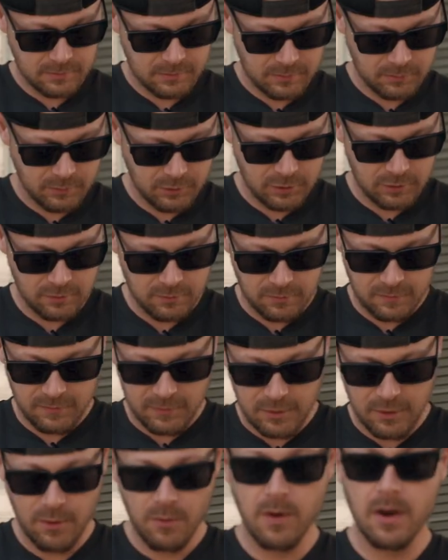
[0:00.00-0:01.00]
We should do a
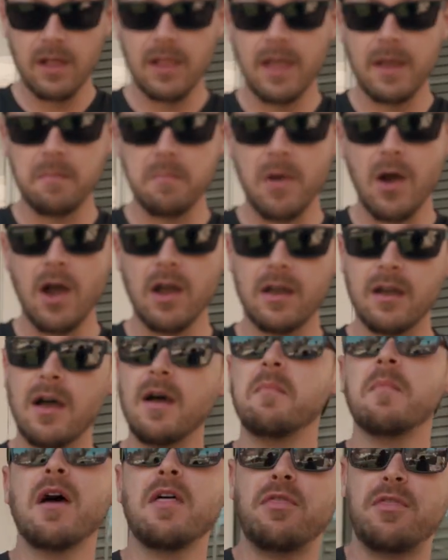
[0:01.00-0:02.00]
video where I like mock cut my